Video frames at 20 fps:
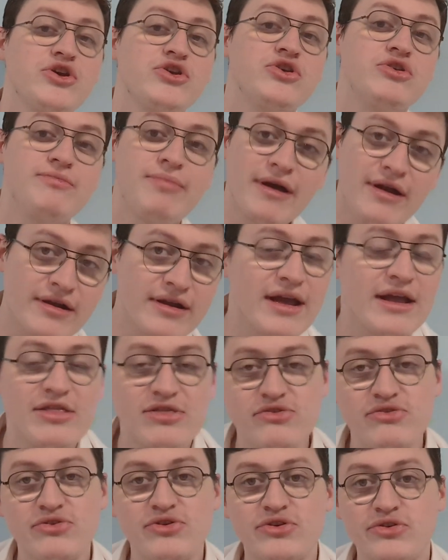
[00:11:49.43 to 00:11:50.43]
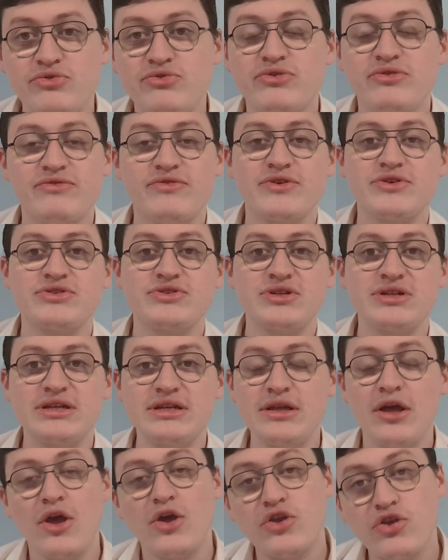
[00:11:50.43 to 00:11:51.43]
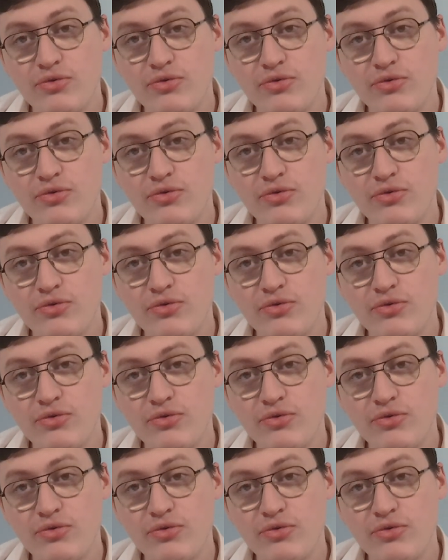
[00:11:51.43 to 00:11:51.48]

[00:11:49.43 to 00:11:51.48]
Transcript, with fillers: you better get through your university,